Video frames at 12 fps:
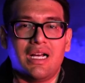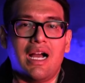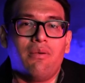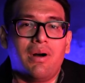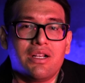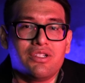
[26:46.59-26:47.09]

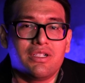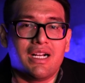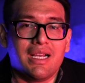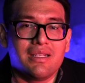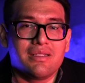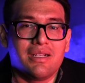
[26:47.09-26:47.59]
I want you
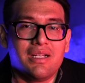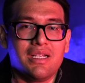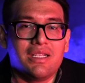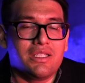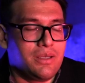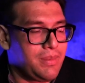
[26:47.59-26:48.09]
guys
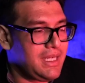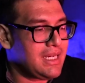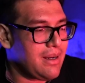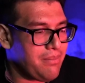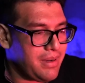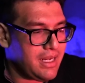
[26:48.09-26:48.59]
to
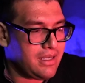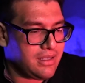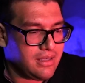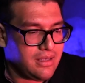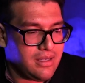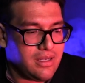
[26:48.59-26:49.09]
become
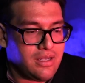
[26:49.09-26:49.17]
better,